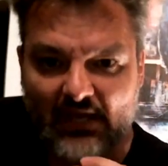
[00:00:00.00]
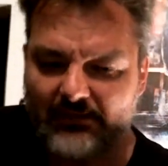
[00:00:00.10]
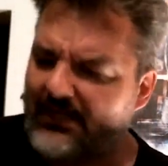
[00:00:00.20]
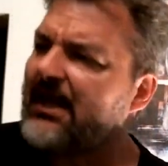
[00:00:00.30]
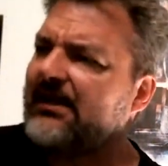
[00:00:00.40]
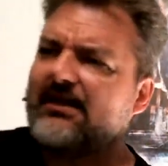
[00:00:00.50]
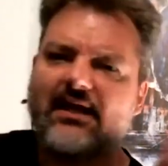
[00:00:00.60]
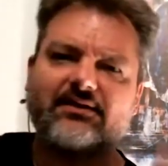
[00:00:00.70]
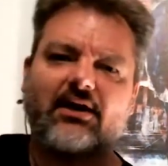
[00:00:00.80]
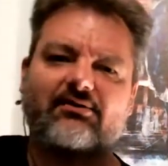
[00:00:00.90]
Yeah.
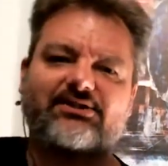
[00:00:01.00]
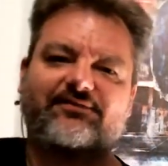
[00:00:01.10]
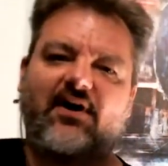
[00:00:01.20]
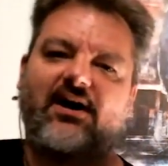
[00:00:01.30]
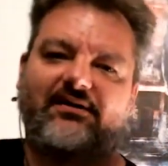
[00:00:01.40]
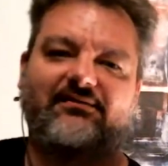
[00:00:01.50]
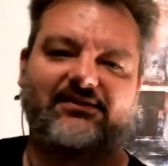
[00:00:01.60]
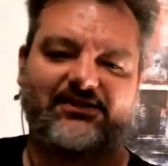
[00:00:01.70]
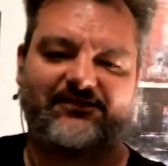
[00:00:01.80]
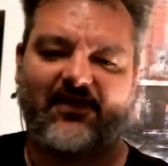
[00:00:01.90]
No, it's fine. This
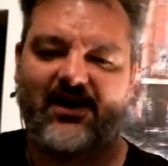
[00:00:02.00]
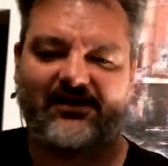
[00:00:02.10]
is fine.